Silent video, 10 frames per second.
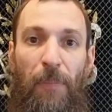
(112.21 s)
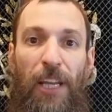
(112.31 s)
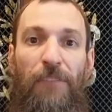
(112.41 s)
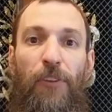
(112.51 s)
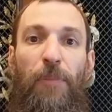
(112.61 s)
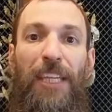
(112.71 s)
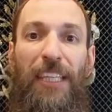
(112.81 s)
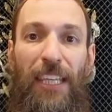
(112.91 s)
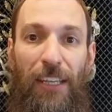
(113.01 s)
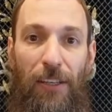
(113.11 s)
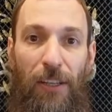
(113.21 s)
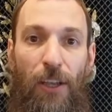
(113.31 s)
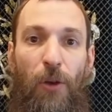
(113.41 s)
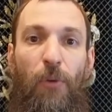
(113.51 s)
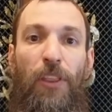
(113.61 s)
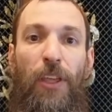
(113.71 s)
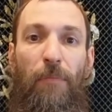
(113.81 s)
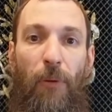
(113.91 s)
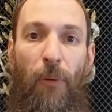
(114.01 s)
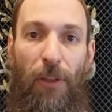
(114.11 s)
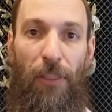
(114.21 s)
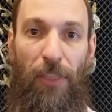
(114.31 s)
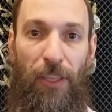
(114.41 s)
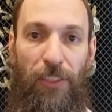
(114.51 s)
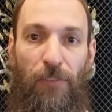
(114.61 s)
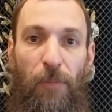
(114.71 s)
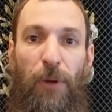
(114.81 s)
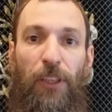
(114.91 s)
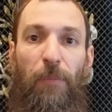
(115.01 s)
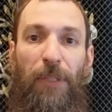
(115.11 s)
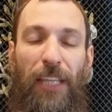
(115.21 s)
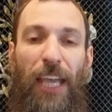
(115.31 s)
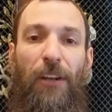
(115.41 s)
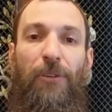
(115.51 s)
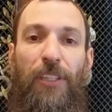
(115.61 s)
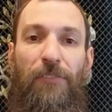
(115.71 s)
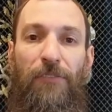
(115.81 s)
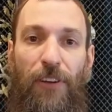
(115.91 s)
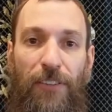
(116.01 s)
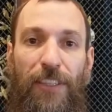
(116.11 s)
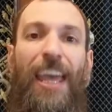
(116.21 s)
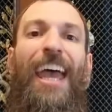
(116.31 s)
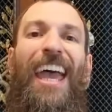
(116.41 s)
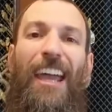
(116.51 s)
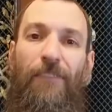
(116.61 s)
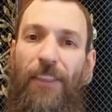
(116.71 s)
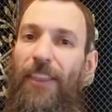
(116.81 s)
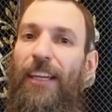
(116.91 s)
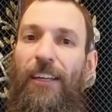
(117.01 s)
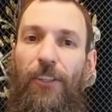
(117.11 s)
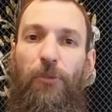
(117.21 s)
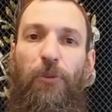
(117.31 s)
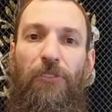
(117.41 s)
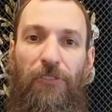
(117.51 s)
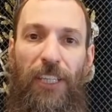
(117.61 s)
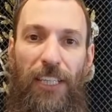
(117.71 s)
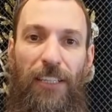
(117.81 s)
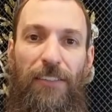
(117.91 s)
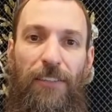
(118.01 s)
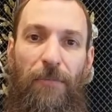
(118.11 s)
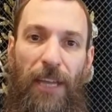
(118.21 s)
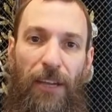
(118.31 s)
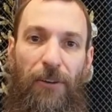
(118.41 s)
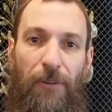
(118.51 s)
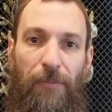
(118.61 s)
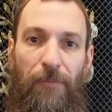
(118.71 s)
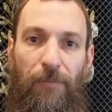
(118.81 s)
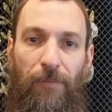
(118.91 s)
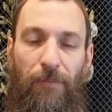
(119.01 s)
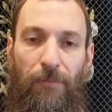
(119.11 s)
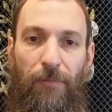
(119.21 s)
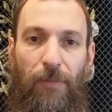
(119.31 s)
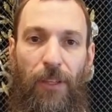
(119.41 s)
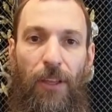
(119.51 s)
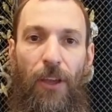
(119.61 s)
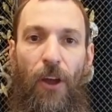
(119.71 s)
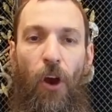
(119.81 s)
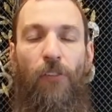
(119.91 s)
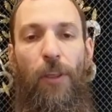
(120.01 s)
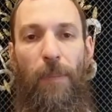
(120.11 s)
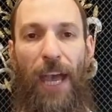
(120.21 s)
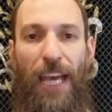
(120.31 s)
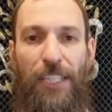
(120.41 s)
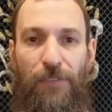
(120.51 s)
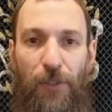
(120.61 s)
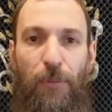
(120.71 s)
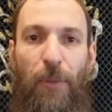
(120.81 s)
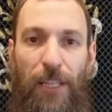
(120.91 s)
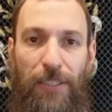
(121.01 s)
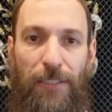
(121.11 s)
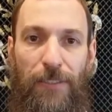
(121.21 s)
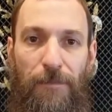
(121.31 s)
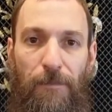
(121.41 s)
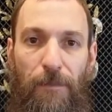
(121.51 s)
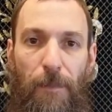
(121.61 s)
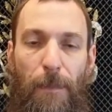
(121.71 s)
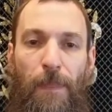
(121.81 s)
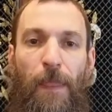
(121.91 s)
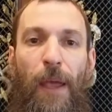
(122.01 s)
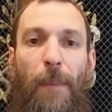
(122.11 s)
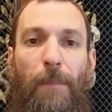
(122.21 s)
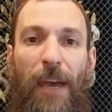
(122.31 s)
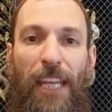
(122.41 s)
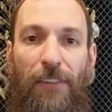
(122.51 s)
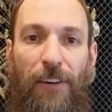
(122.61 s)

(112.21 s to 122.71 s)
But if you begin with the important things, if you put the potatoes in first, everything else will fit in somehow. Over the past few months, many